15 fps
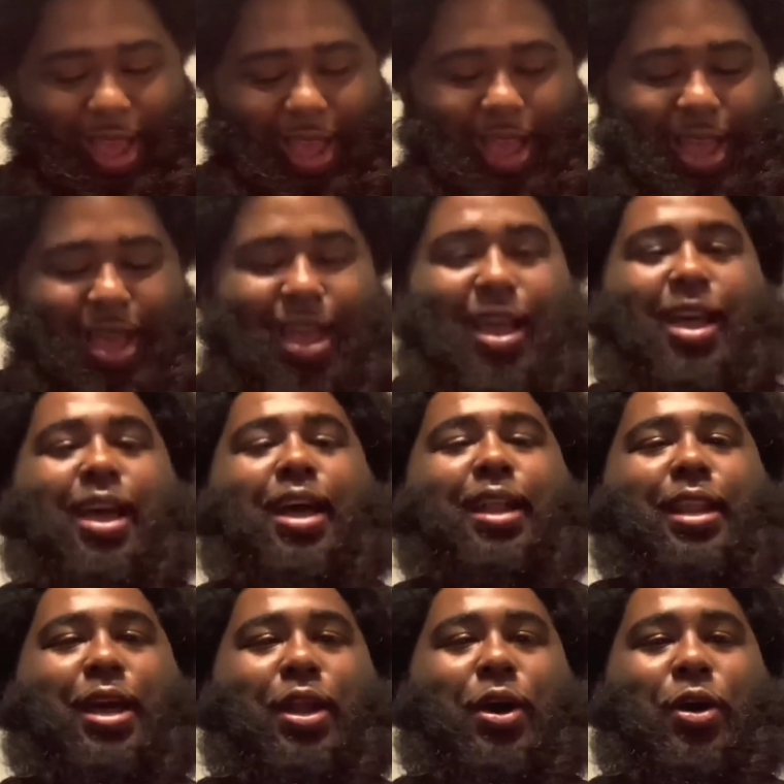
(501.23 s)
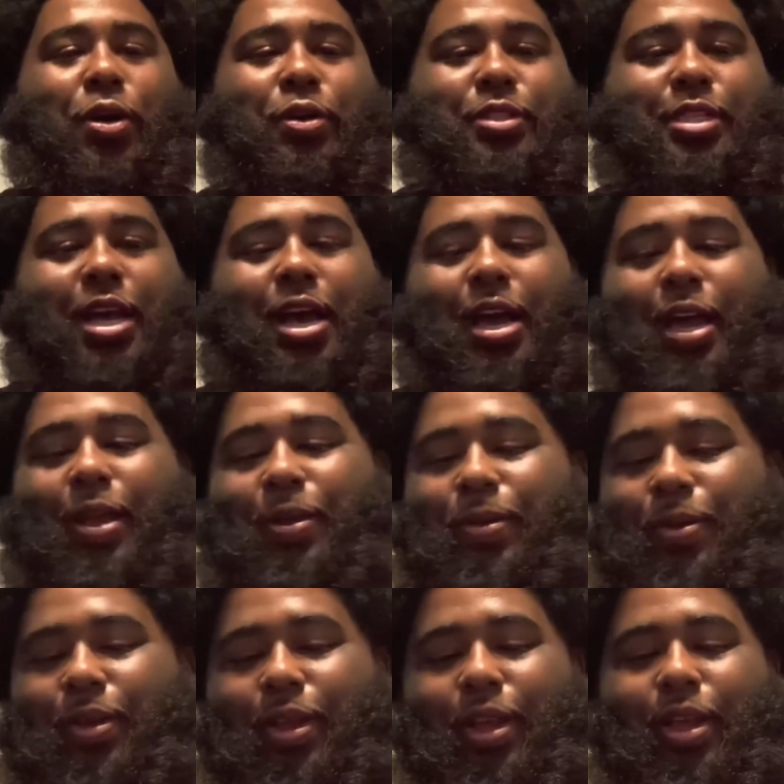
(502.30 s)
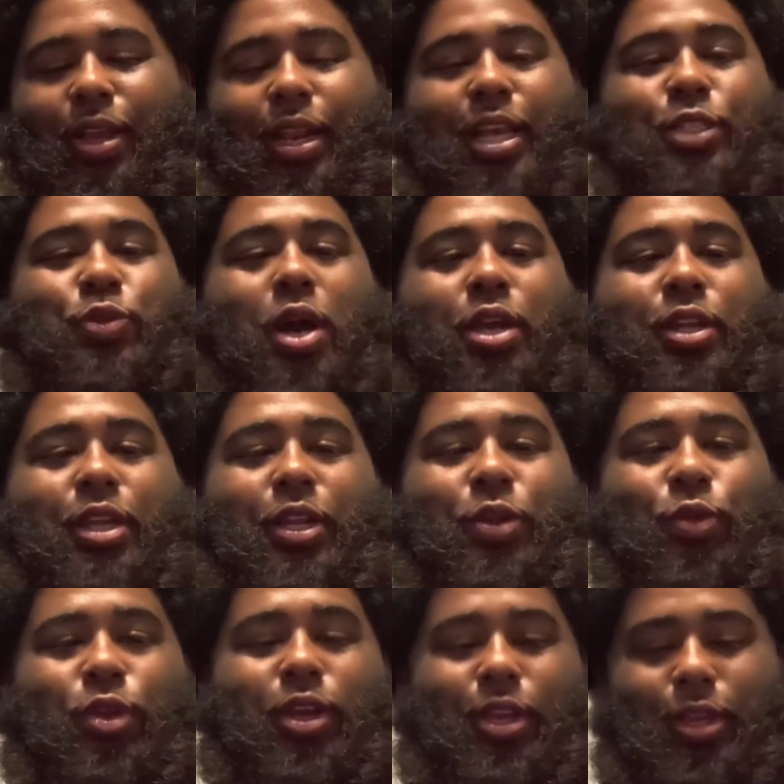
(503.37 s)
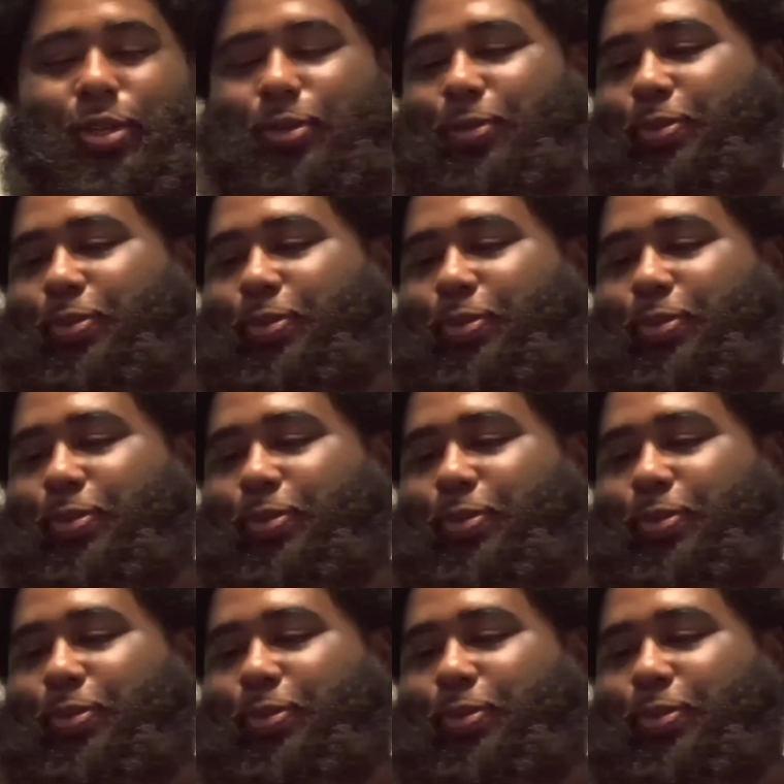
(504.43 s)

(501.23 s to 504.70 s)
Now the whole time, this is why you need to read.